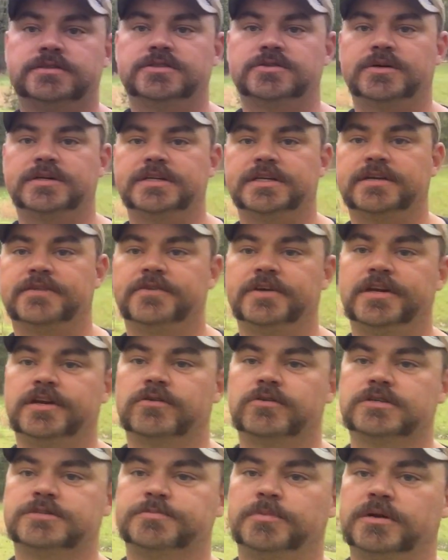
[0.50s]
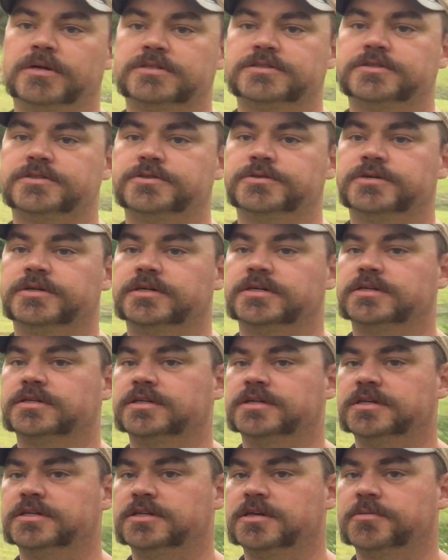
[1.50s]
So I did a video response to
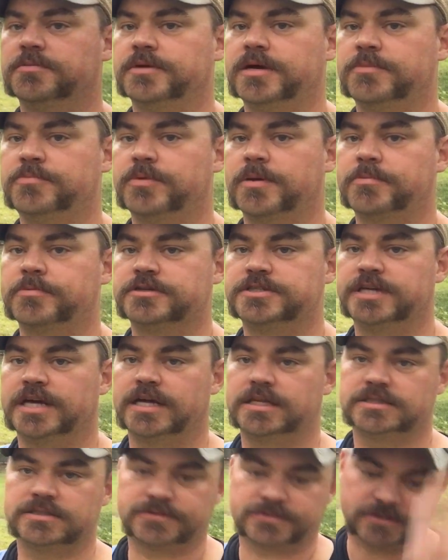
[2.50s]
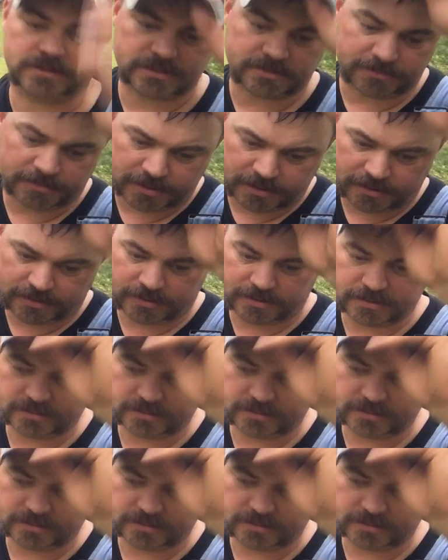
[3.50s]
the NWA Prepper Challenge for this month,